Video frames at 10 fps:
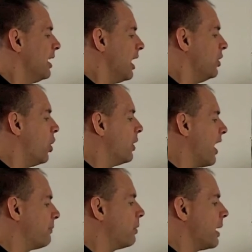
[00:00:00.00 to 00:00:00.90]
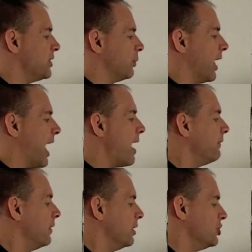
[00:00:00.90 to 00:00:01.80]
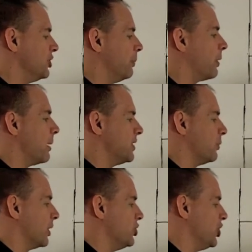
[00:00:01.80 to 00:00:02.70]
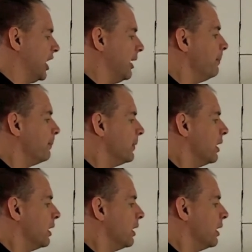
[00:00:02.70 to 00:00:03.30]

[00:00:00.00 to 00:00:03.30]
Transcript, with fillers: And note f prime is equal to f, g prime is equal to g.